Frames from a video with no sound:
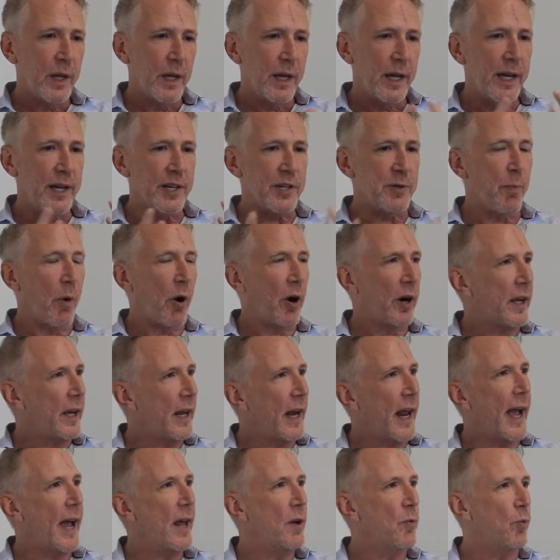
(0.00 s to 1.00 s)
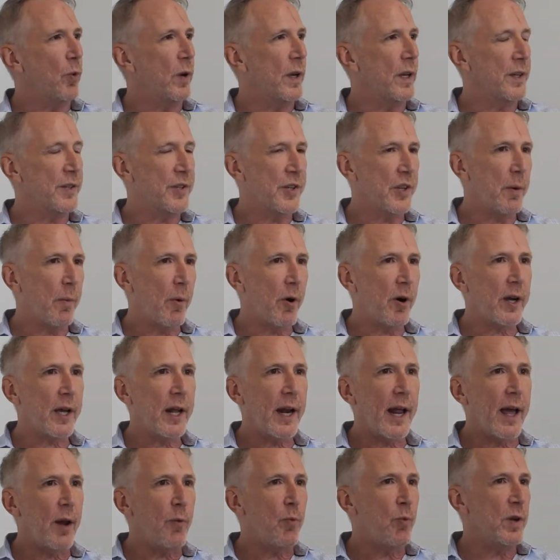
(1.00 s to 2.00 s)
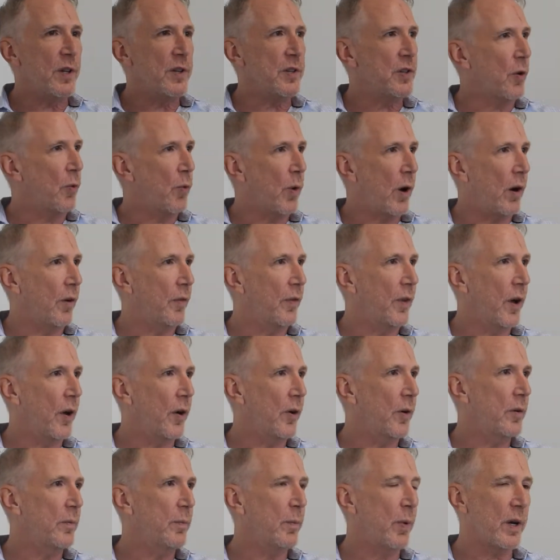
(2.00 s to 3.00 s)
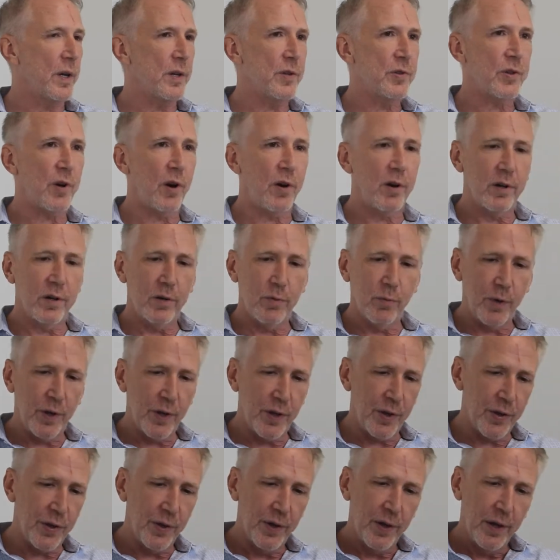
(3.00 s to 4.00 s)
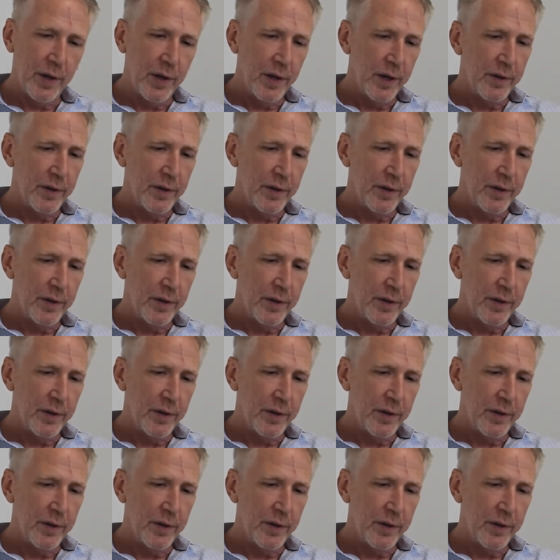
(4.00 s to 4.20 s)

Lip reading: is market headwinds. And the market headwinds are well known, but it started with